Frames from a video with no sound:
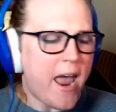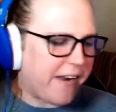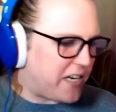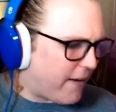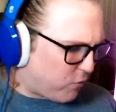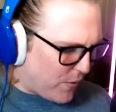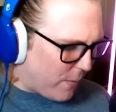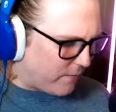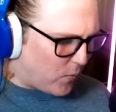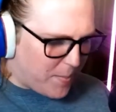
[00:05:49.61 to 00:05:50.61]
and
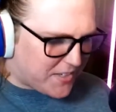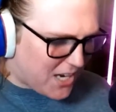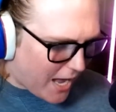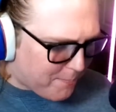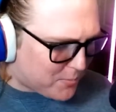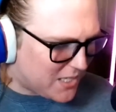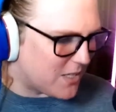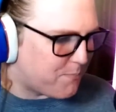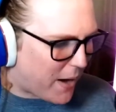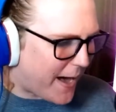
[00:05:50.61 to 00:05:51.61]
everyone from the top to
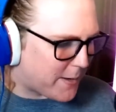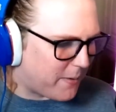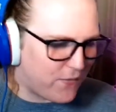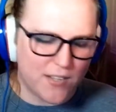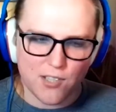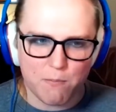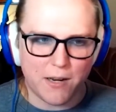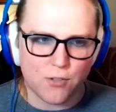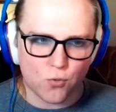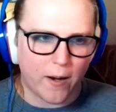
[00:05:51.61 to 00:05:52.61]
the bottom of this
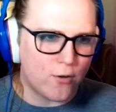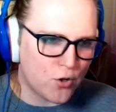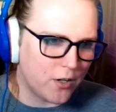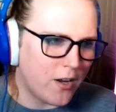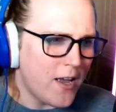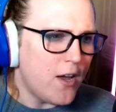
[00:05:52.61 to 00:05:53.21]
administration